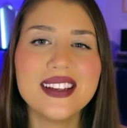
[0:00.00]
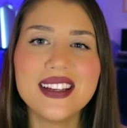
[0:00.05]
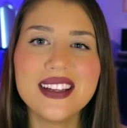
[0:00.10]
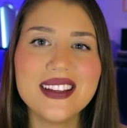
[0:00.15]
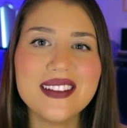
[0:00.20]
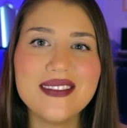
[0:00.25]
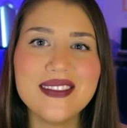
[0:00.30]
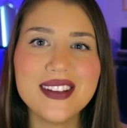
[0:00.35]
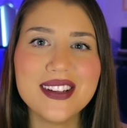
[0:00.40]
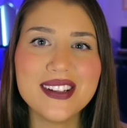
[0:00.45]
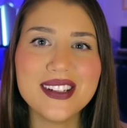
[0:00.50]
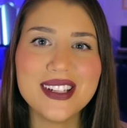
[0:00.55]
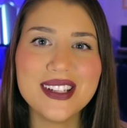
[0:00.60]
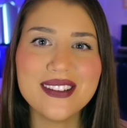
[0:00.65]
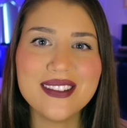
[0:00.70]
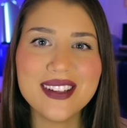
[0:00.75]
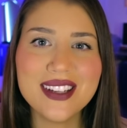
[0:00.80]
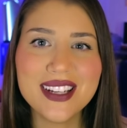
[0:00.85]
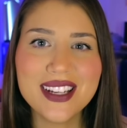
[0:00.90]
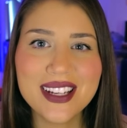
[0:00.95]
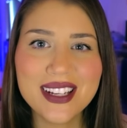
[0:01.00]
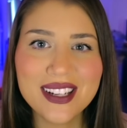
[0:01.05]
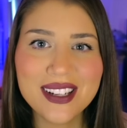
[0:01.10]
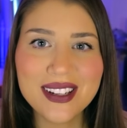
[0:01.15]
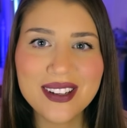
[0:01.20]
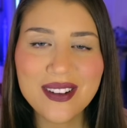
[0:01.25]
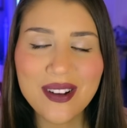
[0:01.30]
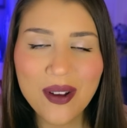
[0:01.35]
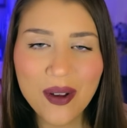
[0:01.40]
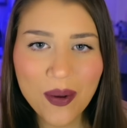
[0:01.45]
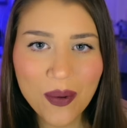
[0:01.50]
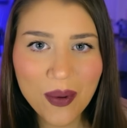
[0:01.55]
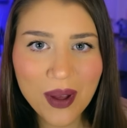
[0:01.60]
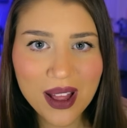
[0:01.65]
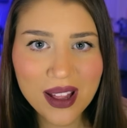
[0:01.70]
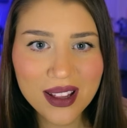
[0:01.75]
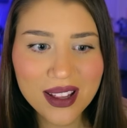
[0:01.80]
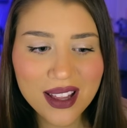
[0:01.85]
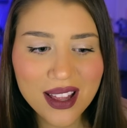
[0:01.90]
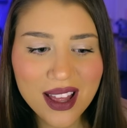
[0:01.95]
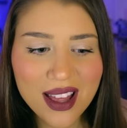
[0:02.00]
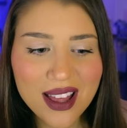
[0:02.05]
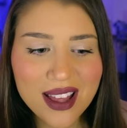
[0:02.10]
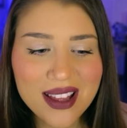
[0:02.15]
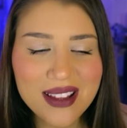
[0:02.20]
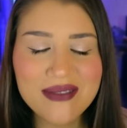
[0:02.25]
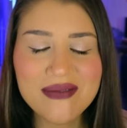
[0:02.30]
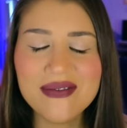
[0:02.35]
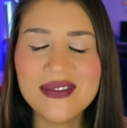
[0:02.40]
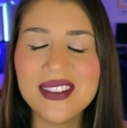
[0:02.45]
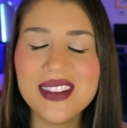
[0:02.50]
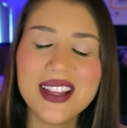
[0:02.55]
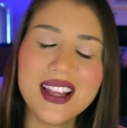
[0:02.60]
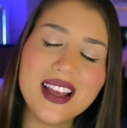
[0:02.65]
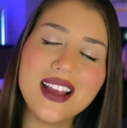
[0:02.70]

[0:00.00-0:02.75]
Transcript: If you're new here, welcome.